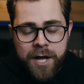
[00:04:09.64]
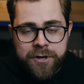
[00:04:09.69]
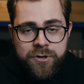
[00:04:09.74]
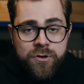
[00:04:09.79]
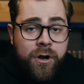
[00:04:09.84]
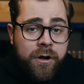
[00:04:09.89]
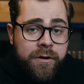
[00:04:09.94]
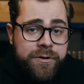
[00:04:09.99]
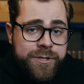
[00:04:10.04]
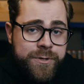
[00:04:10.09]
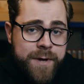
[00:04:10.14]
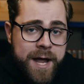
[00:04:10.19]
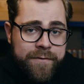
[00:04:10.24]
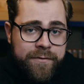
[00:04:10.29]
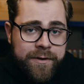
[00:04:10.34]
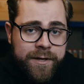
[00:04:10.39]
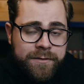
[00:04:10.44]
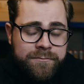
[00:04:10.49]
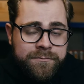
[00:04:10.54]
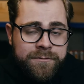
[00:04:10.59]
Don't go too
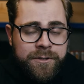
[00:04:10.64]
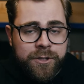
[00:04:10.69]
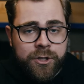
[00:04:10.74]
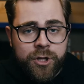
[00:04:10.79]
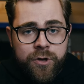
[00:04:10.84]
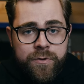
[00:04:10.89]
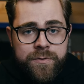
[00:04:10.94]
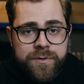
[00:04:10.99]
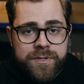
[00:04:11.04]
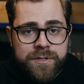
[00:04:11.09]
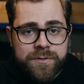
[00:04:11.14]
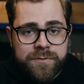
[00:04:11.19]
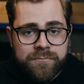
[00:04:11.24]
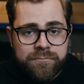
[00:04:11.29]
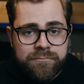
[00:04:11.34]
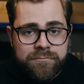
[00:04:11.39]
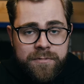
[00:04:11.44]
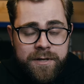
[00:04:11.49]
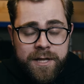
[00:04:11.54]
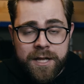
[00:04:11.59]
heavy. Use
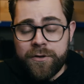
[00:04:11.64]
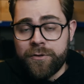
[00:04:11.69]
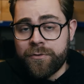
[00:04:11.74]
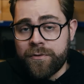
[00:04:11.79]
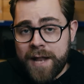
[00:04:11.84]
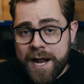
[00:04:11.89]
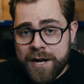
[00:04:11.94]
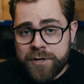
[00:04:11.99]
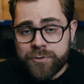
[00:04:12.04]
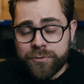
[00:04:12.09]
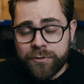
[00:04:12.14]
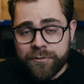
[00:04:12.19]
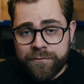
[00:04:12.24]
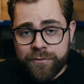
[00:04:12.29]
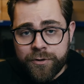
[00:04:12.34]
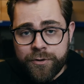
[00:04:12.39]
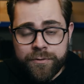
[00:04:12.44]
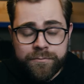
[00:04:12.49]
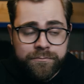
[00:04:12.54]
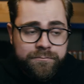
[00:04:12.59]
either natural
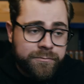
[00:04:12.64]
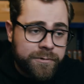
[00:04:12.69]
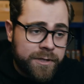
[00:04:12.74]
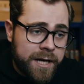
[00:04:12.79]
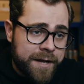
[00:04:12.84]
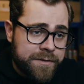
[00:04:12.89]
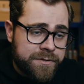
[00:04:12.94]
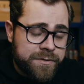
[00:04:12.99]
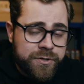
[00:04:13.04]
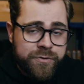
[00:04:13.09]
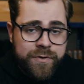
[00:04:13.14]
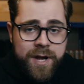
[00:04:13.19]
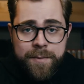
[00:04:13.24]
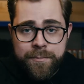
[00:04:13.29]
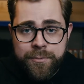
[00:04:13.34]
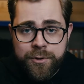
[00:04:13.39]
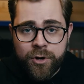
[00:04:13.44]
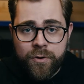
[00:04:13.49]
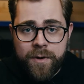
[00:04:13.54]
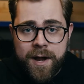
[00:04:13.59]
fruit, concentrate,
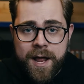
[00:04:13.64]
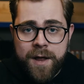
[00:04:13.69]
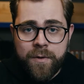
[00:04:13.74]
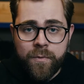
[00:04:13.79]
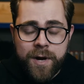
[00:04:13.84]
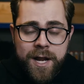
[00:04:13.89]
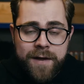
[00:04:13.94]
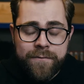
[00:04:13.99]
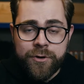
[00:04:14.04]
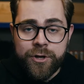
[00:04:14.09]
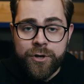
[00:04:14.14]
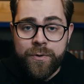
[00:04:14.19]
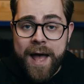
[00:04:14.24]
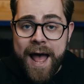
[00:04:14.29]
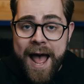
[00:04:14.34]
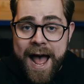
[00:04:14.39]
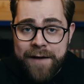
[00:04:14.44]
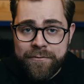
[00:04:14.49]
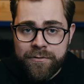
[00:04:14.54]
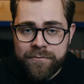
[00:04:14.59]
puree, whatever you
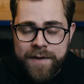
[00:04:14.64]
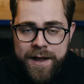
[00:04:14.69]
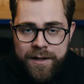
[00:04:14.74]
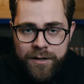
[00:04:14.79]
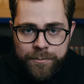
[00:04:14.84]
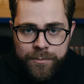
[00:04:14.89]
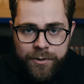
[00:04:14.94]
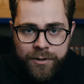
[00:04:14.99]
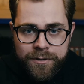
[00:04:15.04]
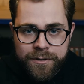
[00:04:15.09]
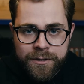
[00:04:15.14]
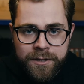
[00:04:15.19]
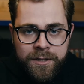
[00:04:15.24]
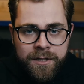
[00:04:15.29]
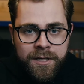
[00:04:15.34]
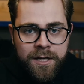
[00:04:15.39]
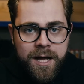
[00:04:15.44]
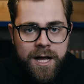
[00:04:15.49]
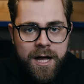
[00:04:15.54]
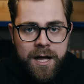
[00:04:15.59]
have available.
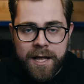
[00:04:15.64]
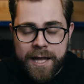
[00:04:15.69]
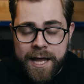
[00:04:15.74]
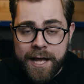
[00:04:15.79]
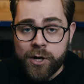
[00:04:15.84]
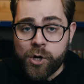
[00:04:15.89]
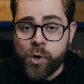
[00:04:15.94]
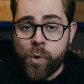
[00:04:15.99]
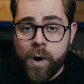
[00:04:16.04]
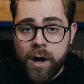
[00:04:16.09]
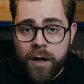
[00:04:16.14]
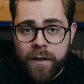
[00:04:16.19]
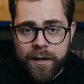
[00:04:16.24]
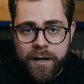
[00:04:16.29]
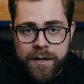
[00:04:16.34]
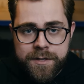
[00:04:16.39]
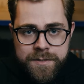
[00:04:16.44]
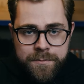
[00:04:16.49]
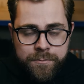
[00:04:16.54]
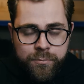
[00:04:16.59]
Again,
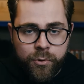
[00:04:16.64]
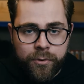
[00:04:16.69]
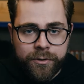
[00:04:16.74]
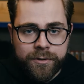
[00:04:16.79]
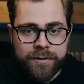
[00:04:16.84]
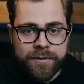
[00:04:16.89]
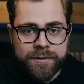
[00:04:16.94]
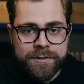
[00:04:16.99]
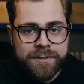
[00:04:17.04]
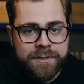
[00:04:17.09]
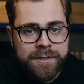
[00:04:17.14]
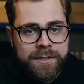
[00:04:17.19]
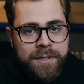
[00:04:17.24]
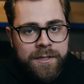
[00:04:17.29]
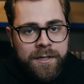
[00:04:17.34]
quality is important.